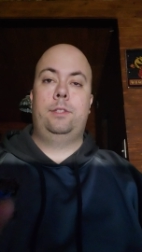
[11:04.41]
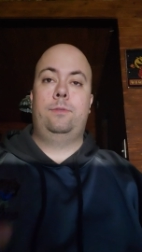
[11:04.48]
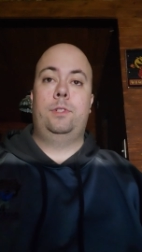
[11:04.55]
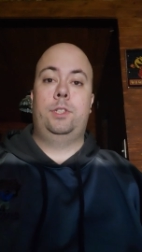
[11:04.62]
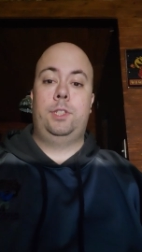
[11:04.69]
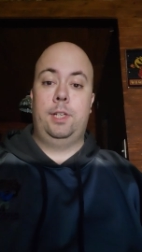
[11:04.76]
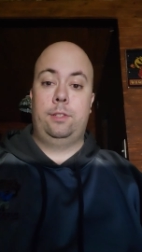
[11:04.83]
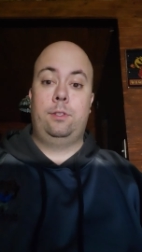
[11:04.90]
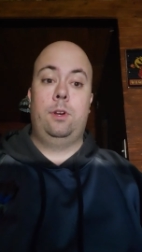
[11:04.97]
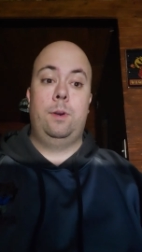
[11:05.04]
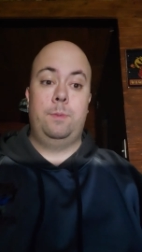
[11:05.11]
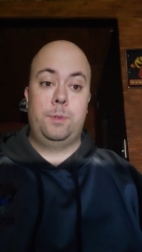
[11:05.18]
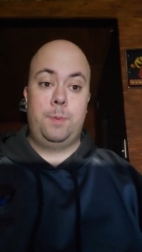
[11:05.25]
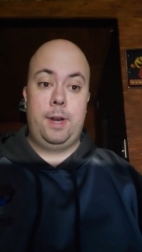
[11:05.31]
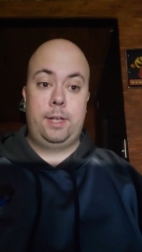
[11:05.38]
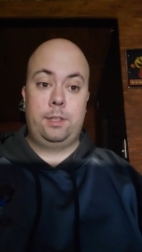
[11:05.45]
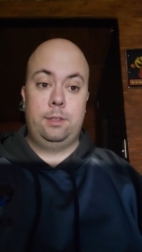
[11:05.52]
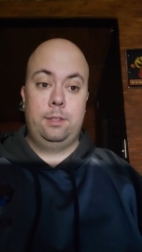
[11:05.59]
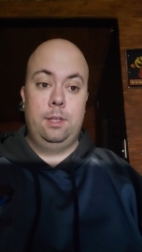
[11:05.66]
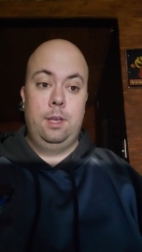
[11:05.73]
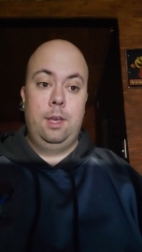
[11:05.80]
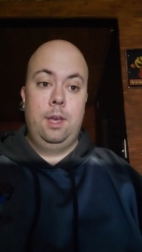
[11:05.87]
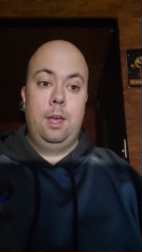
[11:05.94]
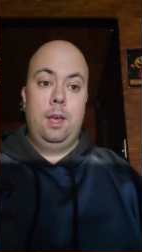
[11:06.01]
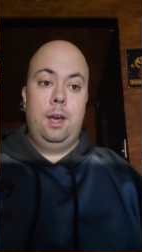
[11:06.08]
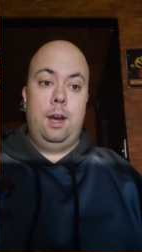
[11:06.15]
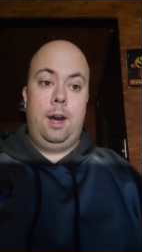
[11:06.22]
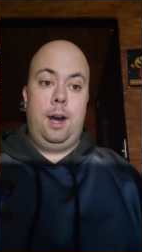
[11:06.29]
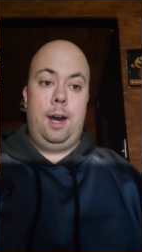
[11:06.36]
for just the home inspection.
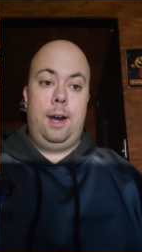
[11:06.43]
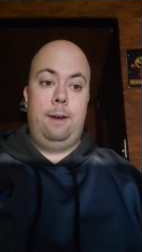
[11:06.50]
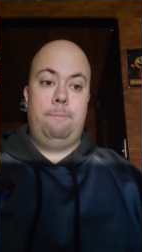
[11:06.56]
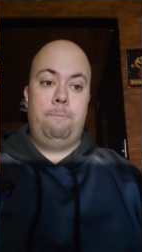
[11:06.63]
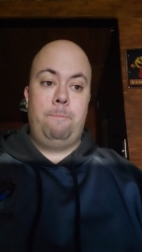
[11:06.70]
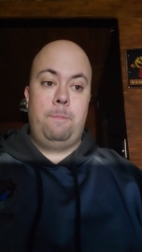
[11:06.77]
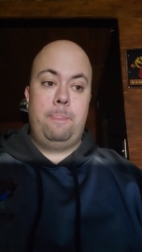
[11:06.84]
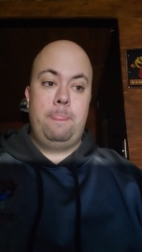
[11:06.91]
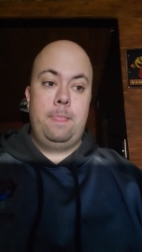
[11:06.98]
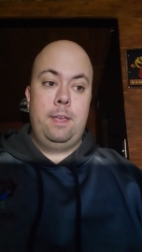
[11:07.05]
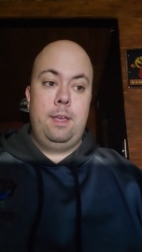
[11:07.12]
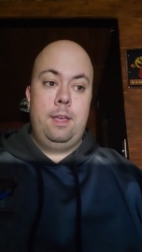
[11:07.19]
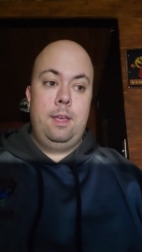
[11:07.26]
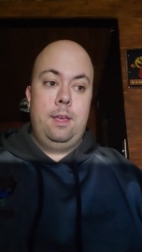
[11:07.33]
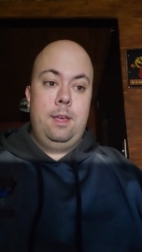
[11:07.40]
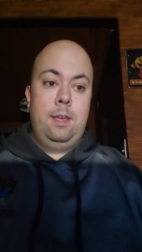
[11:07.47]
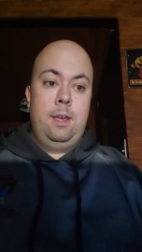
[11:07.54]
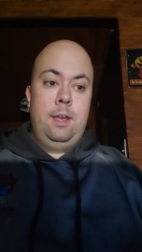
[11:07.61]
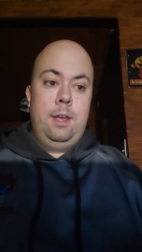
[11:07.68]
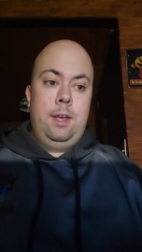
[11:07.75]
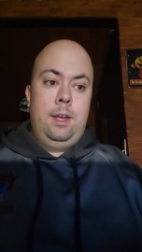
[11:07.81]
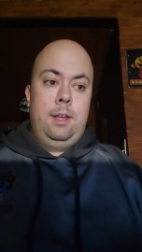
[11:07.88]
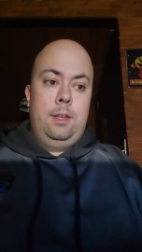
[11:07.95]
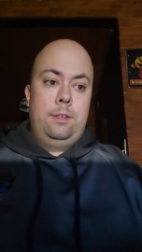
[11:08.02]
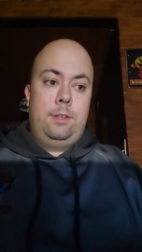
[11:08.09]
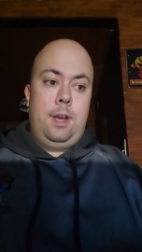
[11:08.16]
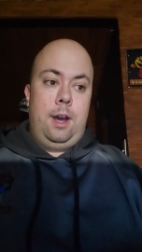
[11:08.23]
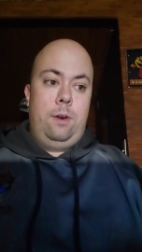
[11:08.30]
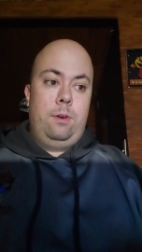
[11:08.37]
Um,
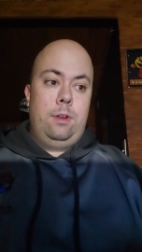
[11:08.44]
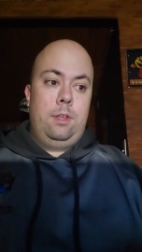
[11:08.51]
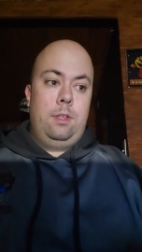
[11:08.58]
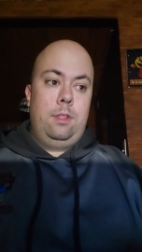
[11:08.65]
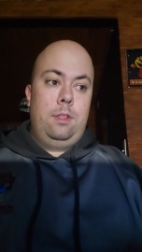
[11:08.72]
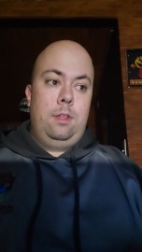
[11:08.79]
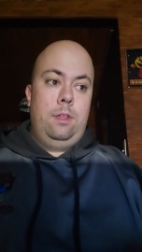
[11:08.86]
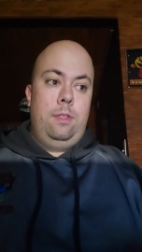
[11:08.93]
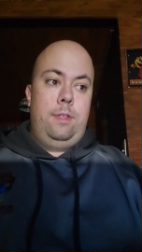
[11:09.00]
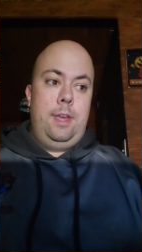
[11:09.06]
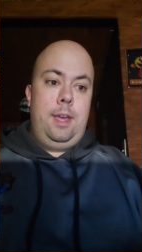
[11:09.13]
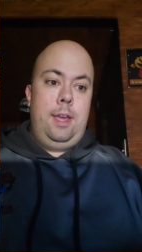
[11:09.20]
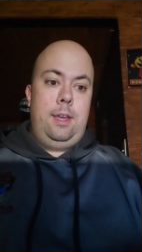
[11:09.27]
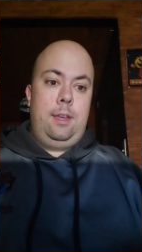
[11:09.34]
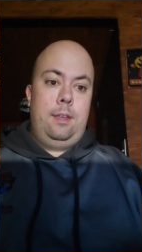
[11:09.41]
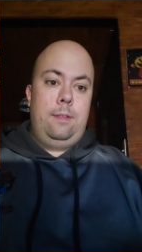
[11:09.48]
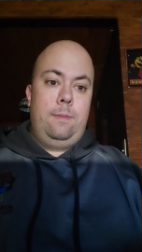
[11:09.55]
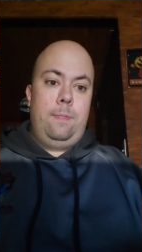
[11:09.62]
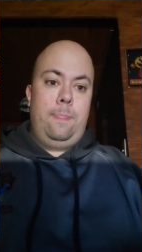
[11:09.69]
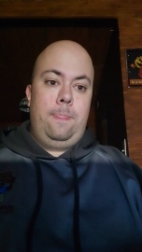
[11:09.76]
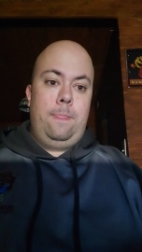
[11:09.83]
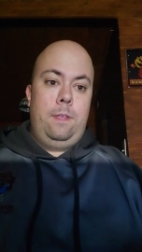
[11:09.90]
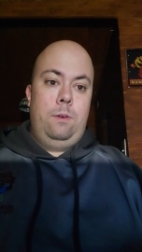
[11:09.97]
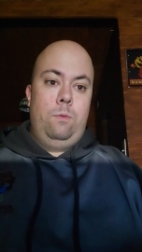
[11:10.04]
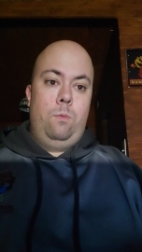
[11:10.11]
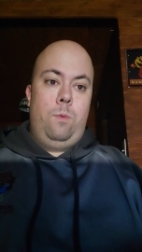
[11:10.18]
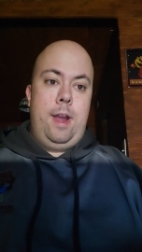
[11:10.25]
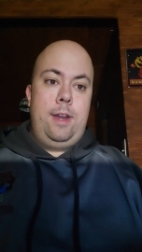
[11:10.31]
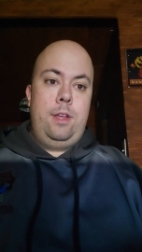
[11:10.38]
so the
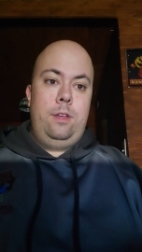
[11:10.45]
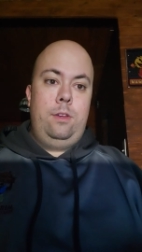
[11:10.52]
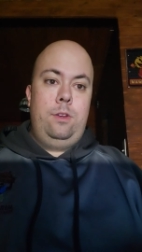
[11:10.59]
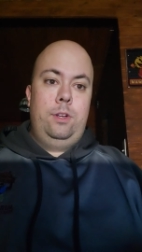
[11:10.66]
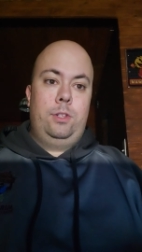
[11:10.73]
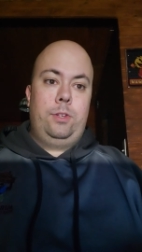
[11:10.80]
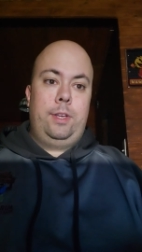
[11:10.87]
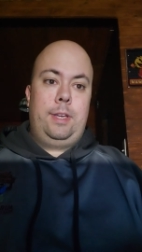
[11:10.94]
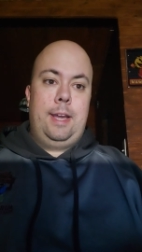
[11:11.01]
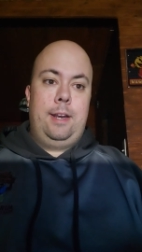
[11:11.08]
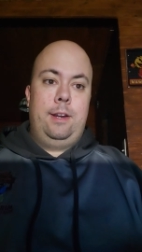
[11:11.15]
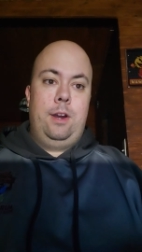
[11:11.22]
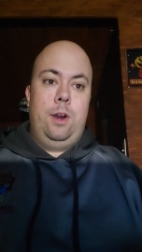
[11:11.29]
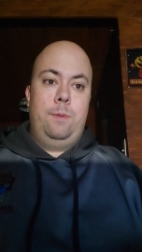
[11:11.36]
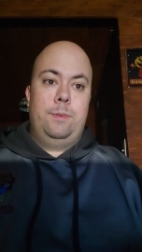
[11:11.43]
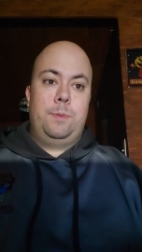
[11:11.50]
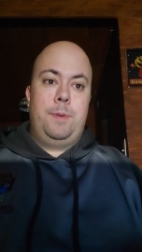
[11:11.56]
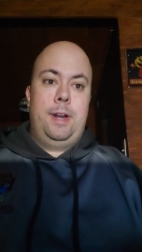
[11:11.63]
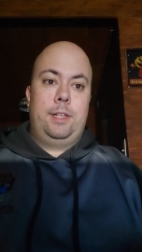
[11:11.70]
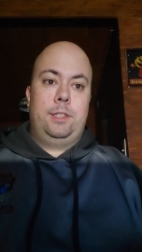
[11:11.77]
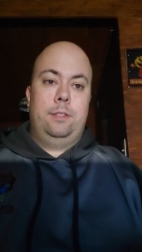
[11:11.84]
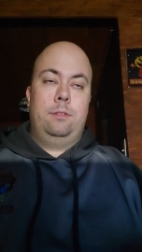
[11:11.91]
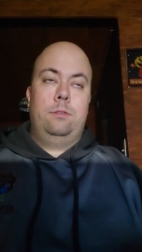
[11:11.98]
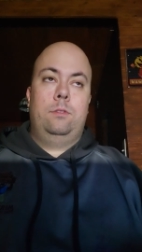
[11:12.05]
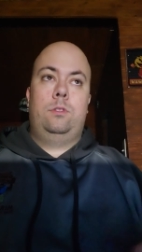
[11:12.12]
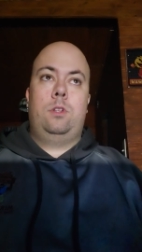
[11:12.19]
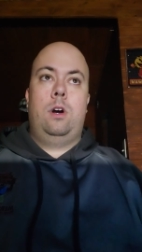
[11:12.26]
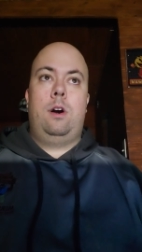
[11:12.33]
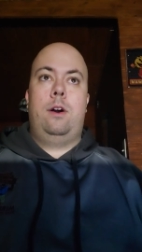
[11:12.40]
when do you usually get in a home inspection?
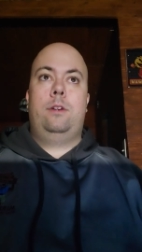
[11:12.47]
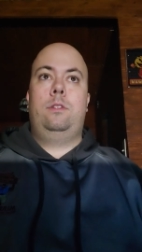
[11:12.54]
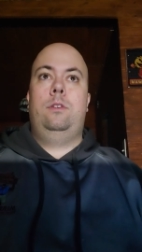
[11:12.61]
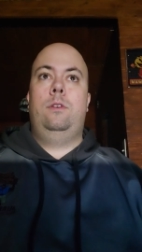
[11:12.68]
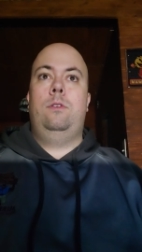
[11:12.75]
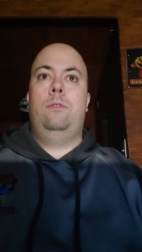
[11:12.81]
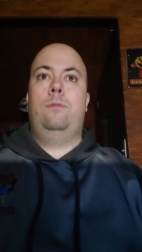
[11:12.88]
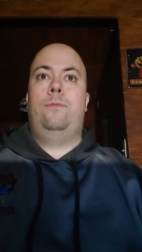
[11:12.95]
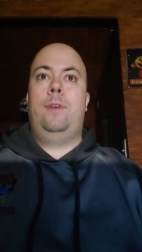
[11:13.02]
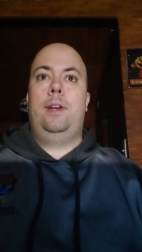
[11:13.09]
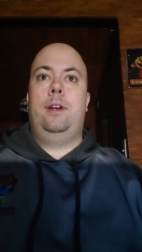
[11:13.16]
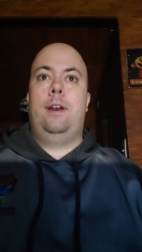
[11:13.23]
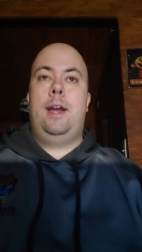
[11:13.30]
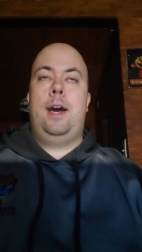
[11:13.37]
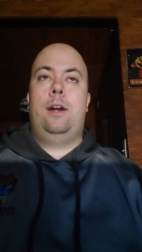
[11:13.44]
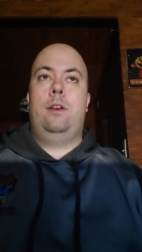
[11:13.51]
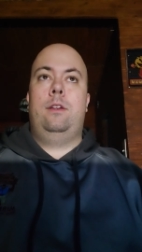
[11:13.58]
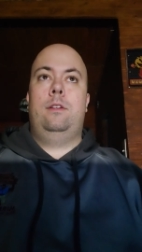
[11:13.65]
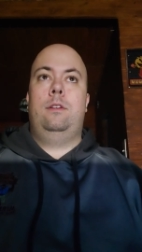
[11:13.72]
Figure out